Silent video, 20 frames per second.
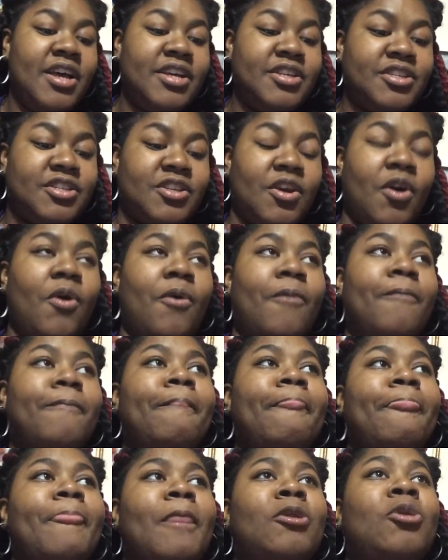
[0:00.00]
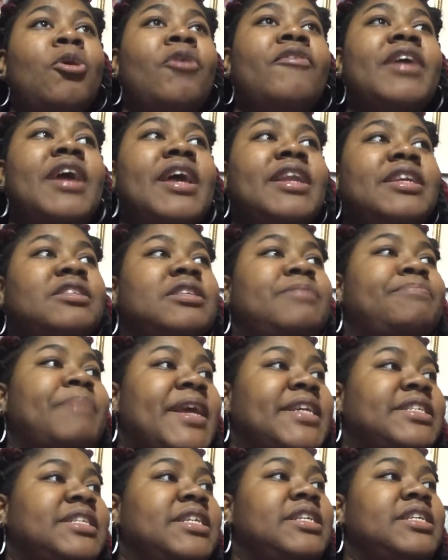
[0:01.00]
So Lorianne is
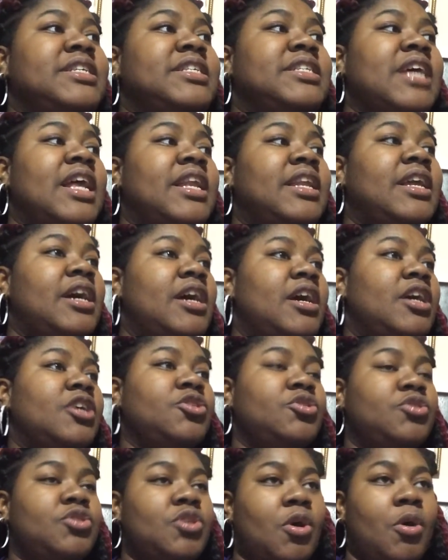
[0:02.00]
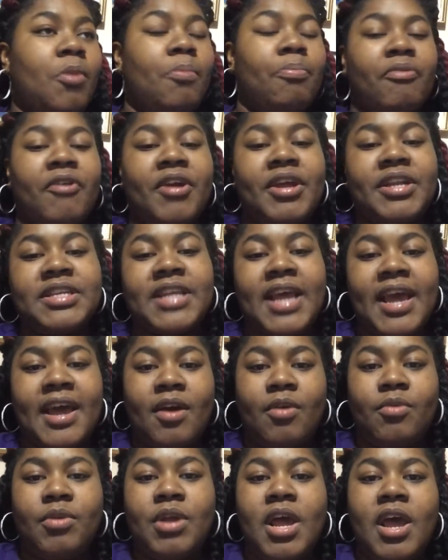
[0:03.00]
basically telling her, bring
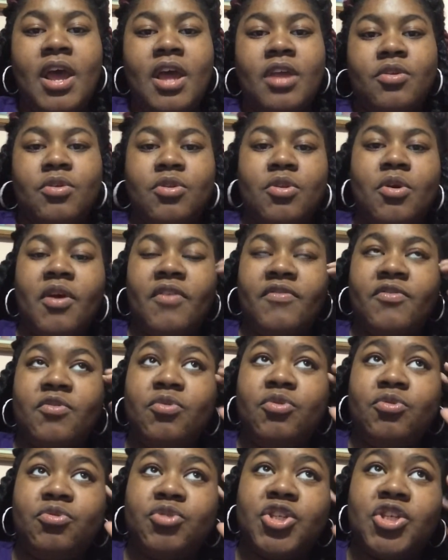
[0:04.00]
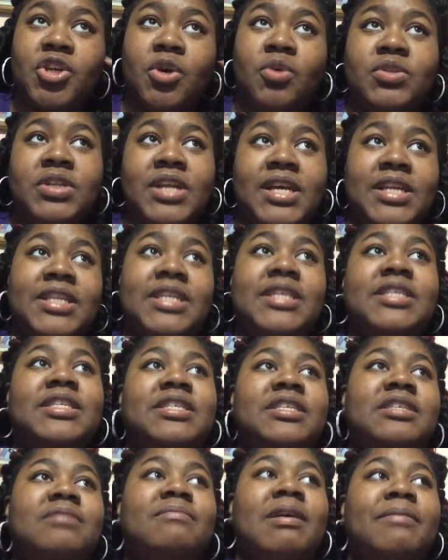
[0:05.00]
down, if you do shows like
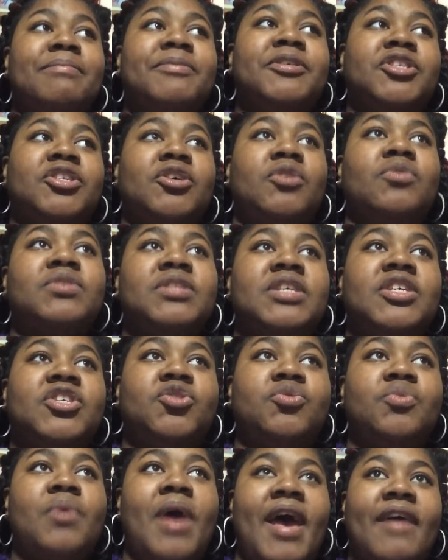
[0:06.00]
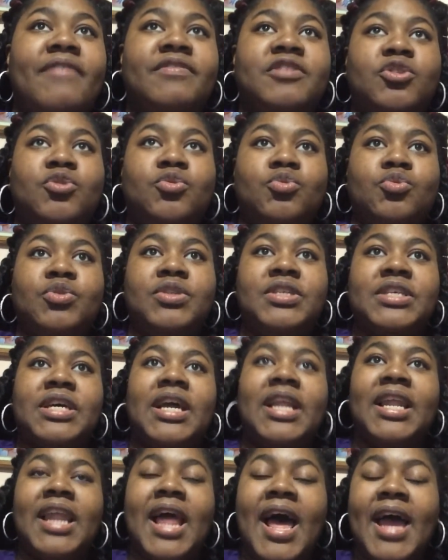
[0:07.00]
this might be shows that you have to
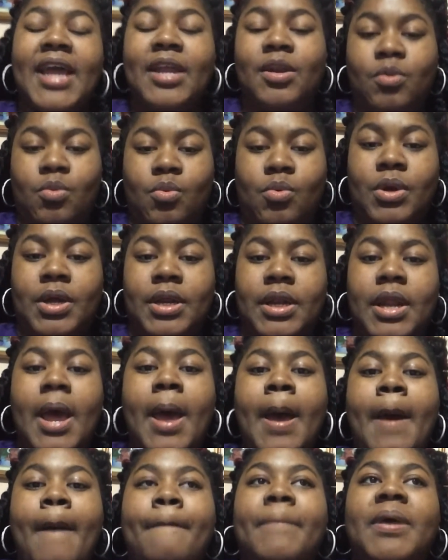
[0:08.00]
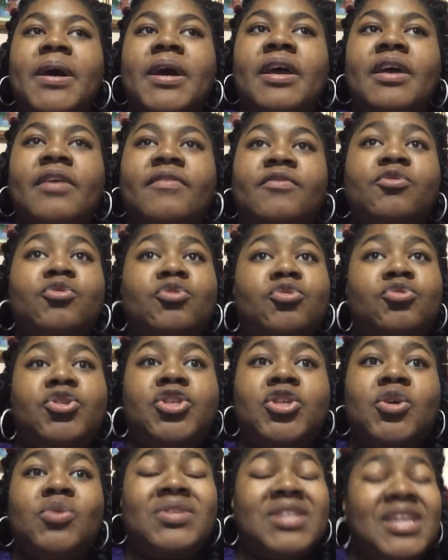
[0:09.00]
decline on. But if you do
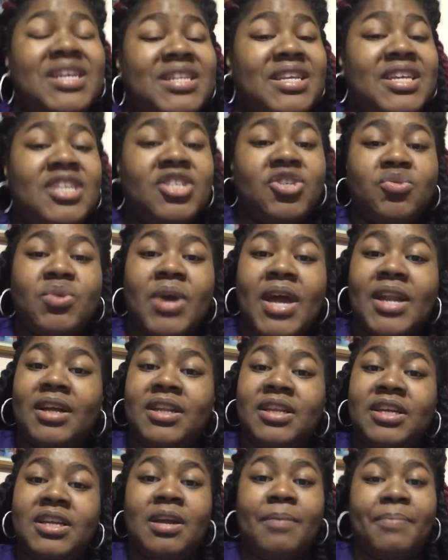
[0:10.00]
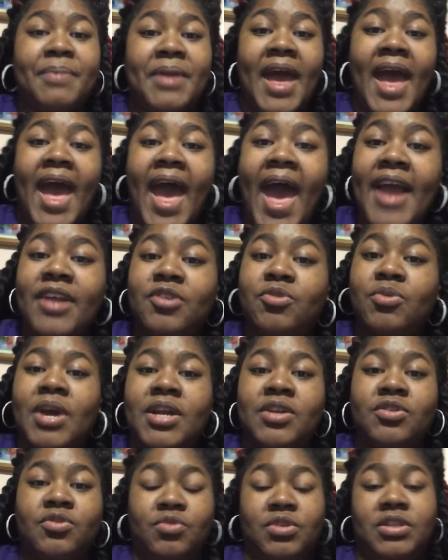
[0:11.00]
shows like this, you got to clean up your act. You
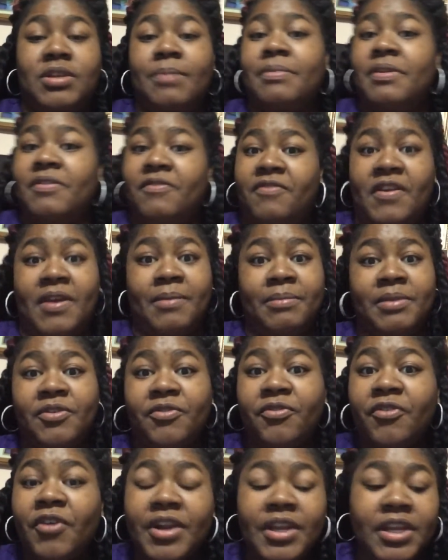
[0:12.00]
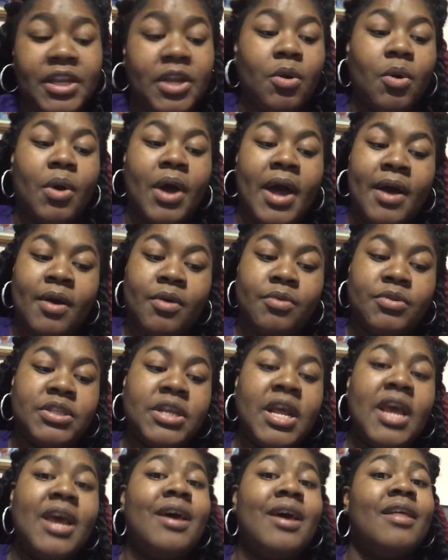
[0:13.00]
got to do something family friendly or else
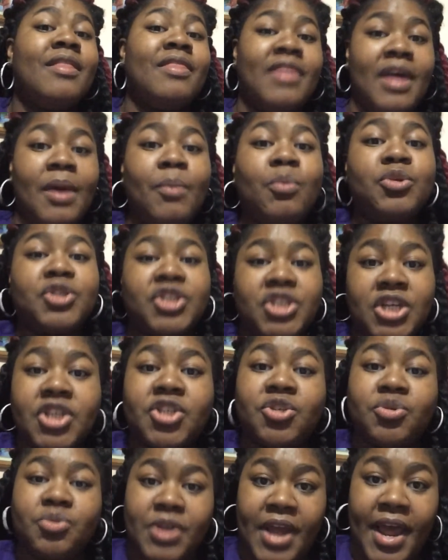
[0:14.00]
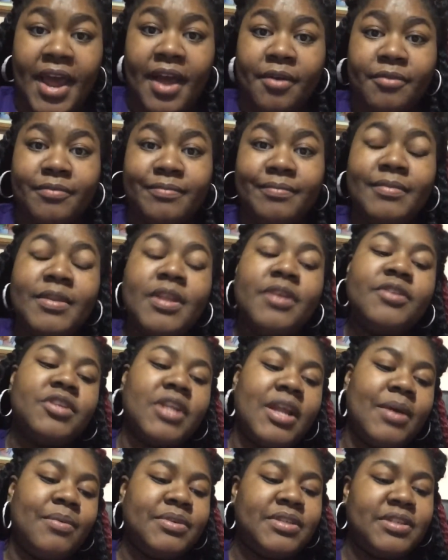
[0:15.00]
they will shut you down. So
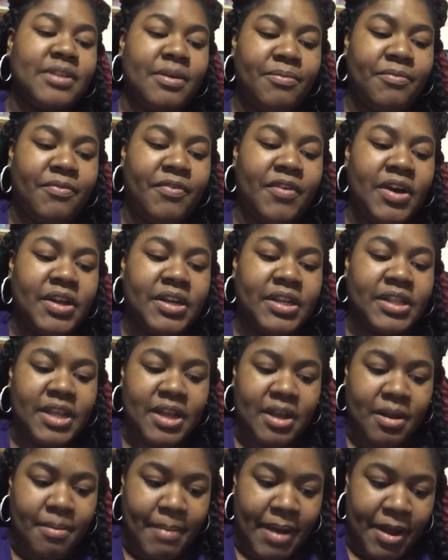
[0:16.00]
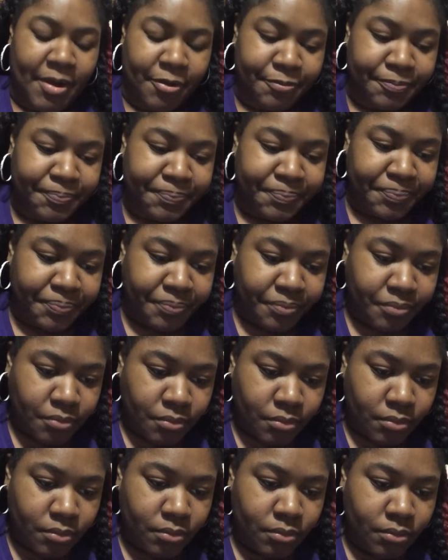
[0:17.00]
that was something for her to think about.
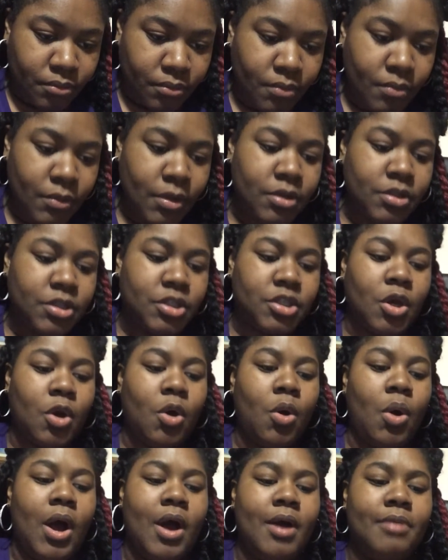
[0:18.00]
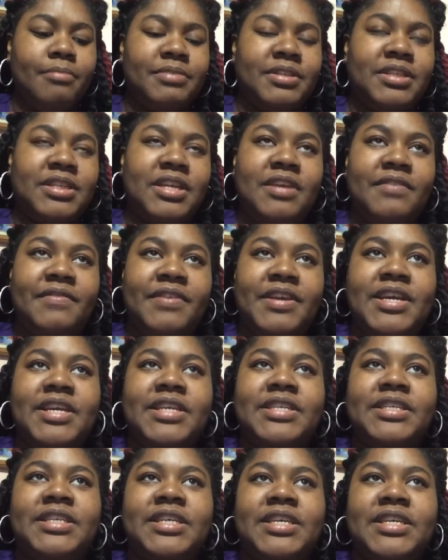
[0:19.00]
So Stevie and
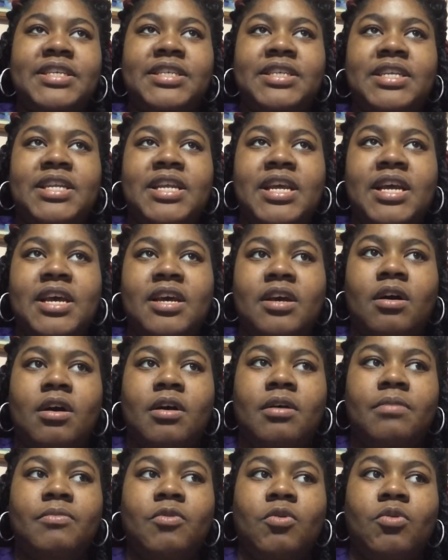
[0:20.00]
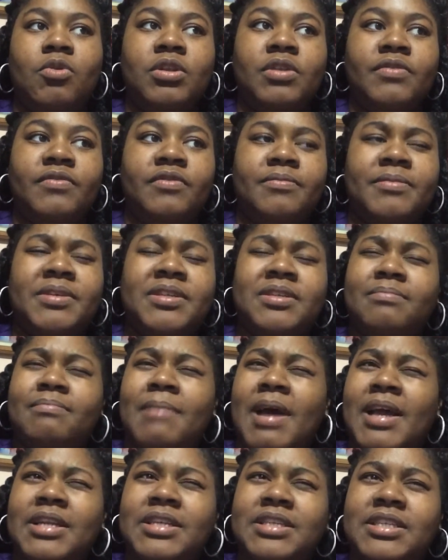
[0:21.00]
his kids are there, all of them
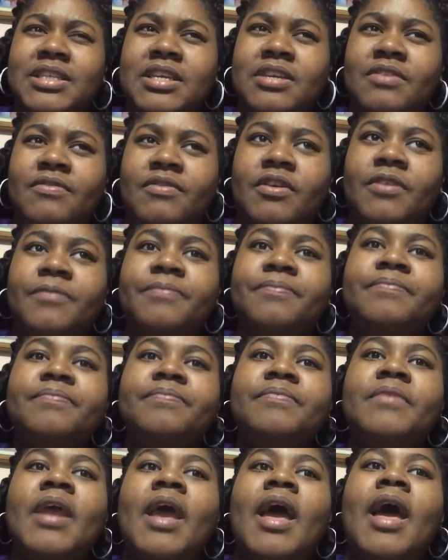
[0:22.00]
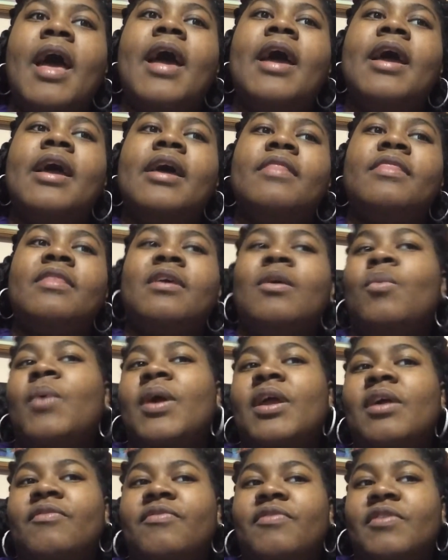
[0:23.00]
minus Eva. And they're
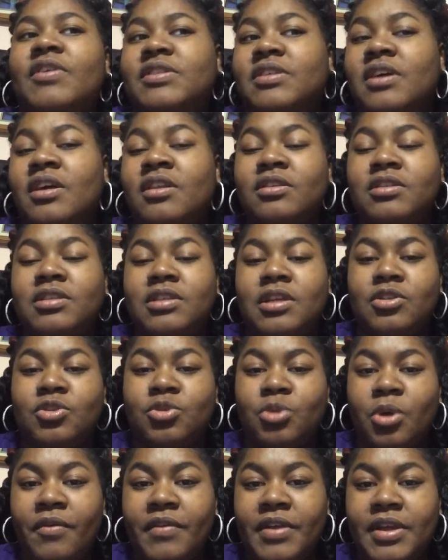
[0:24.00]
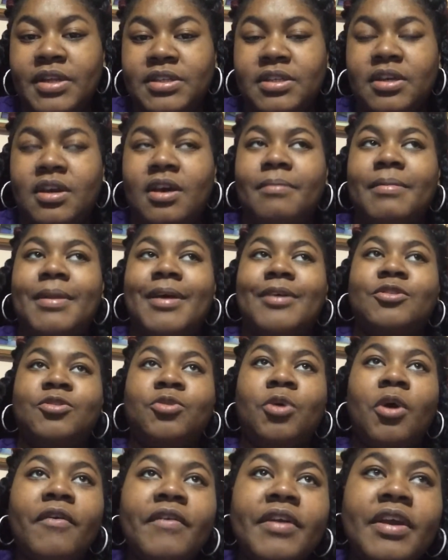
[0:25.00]
waiting for his other son, Dorian, to come. Now,
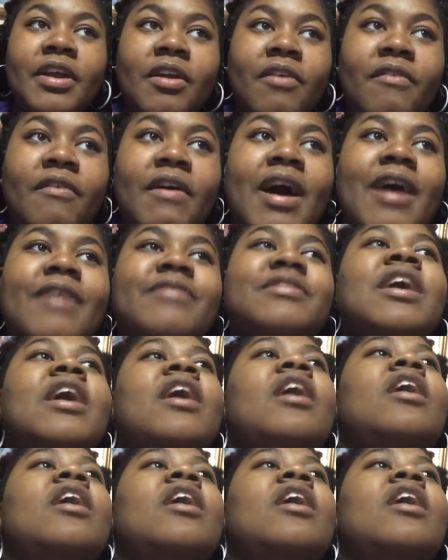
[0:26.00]
Dorian arrives.